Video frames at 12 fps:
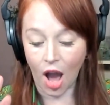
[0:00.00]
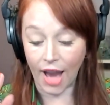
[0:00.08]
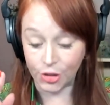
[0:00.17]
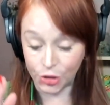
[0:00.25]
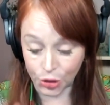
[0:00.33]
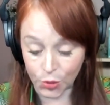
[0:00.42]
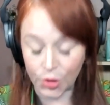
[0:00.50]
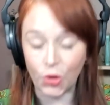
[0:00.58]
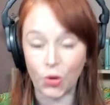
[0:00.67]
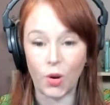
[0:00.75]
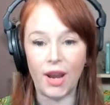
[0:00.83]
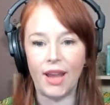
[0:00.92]
I do
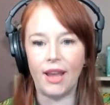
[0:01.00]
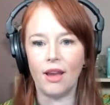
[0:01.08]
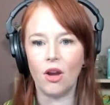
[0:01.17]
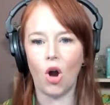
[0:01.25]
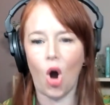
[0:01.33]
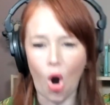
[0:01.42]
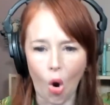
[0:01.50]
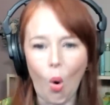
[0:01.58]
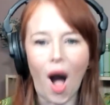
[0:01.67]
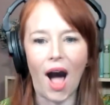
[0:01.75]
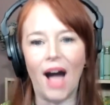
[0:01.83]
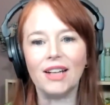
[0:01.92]
agree
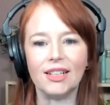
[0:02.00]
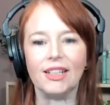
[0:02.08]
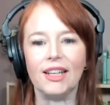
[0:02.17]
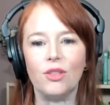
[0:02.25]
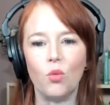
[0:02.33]
wholeheartedly